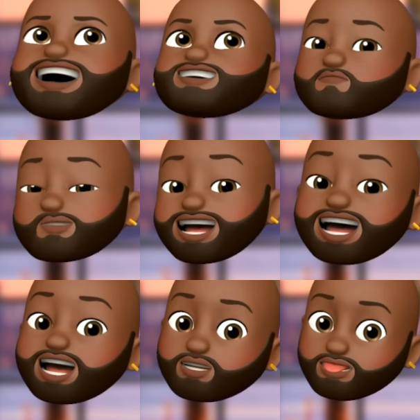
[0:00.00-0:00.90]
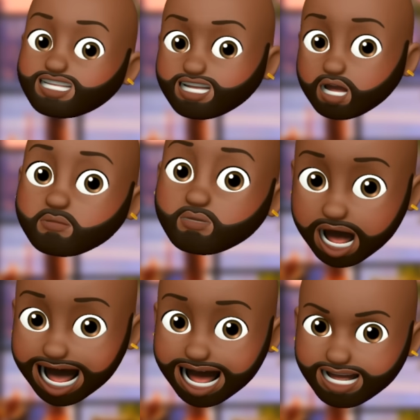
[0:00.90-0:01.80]
and speaking of the She
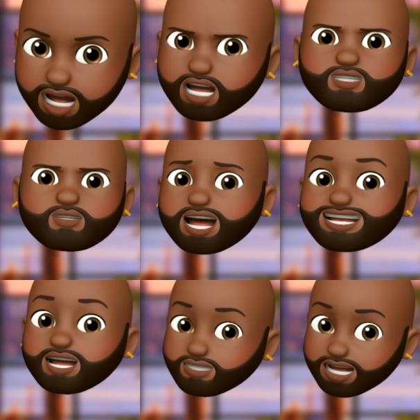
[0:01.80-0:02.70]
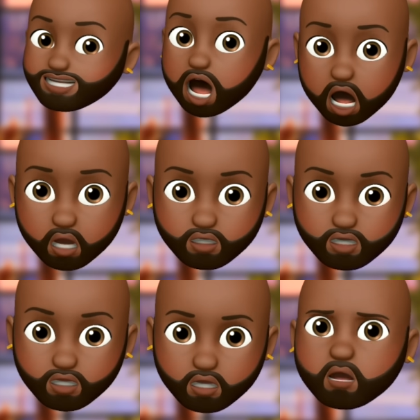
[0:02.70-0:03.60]
brand, Sheree left us all
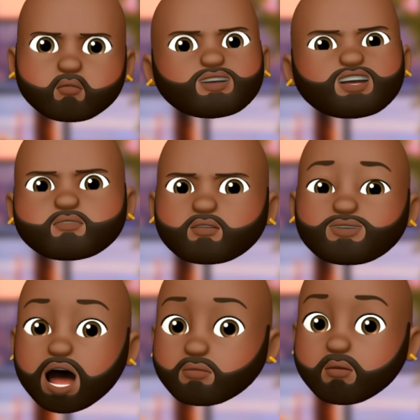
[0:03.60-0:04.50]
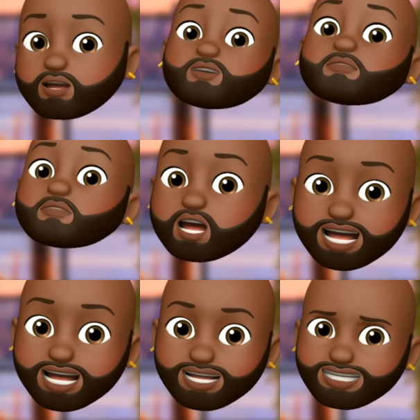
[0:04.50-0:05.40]
shook when she pulled out one of the
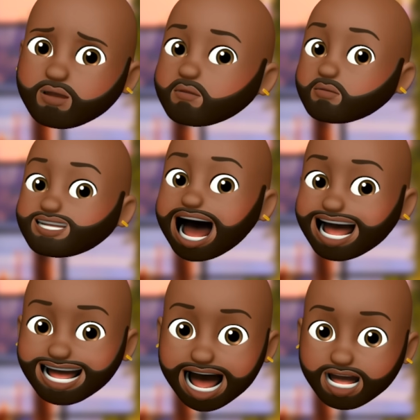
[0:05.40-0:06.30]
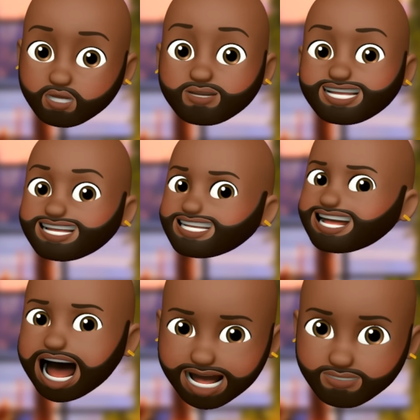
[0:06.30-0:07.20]
funniest and most iconic receipts
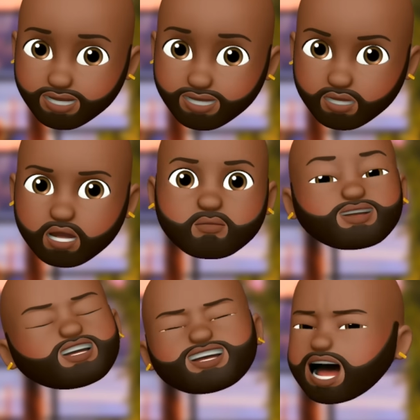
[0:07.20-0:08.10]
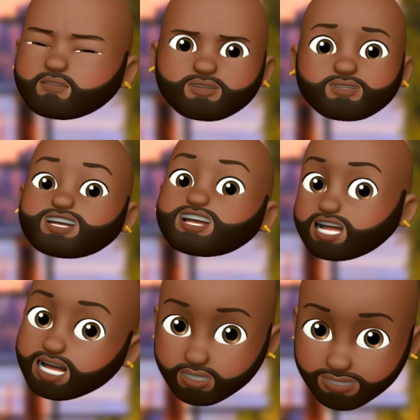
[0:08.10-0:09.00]
ever when she debuted
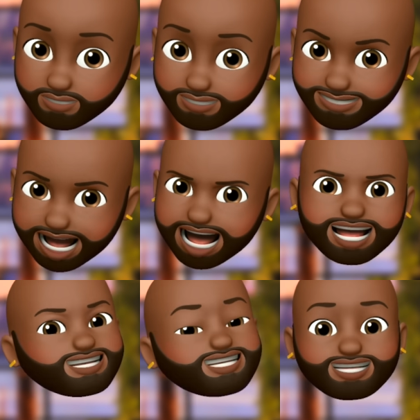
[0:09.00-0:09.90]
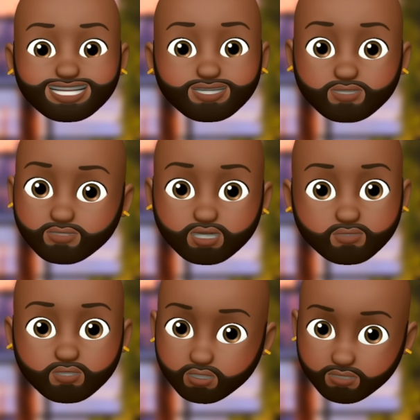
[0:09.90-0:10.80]
She News at the season 15
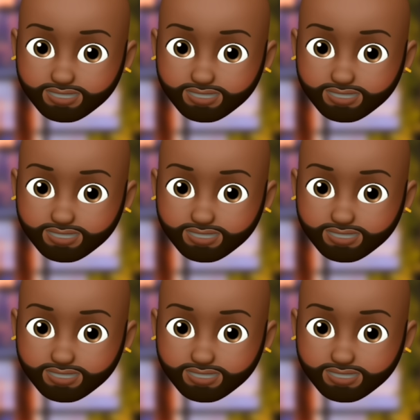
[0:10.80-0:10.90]
reunion.